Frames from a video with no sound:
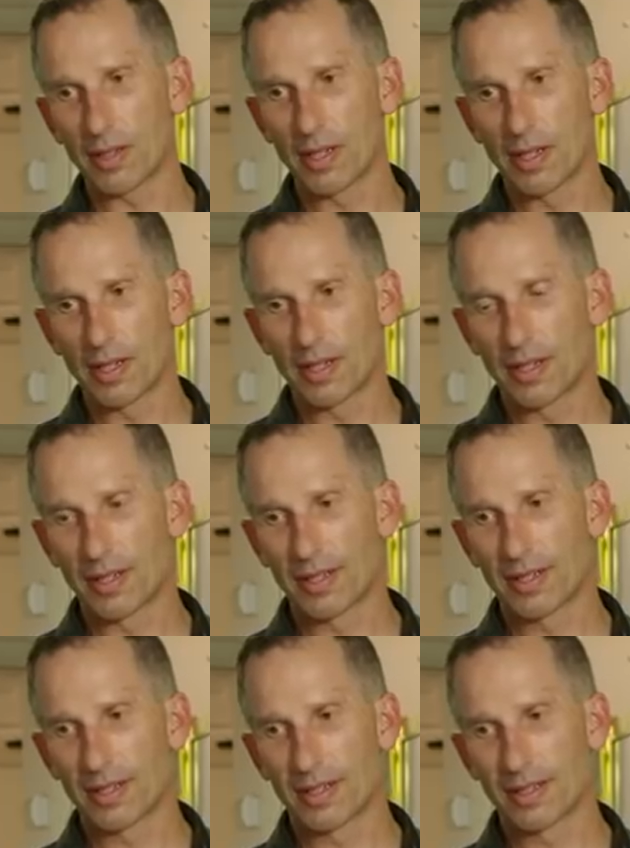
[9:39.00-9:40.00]

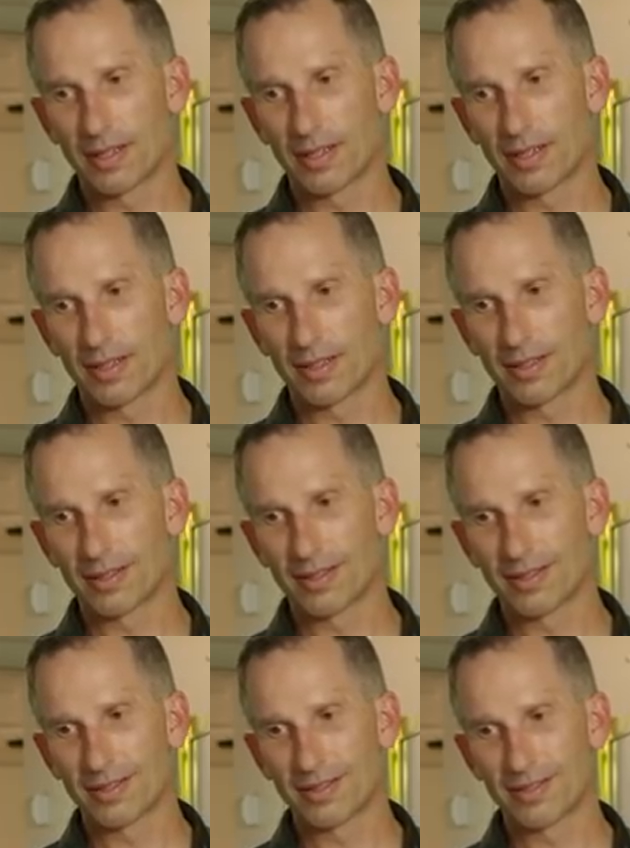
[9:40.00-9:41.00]

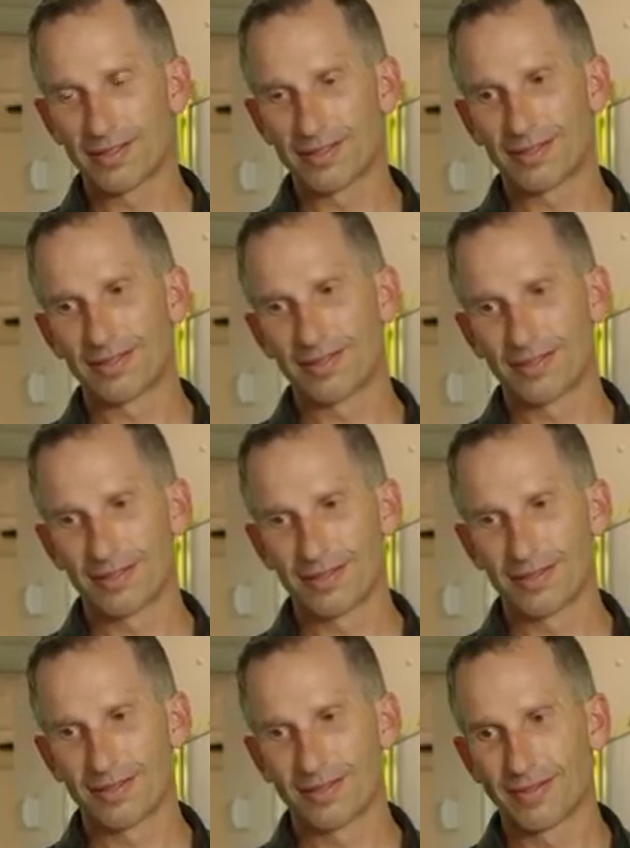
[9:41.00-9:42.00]

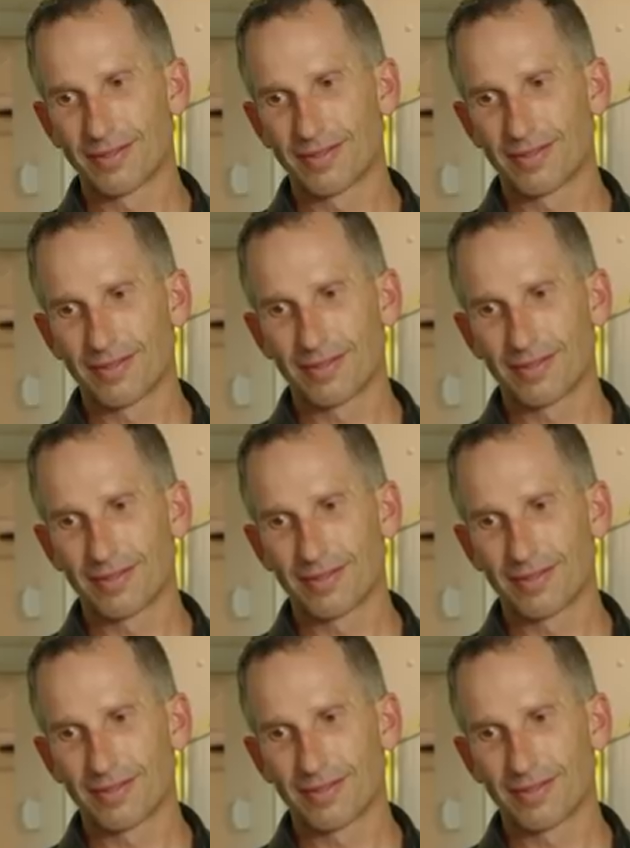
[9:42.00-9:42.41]
The person shown says nothing.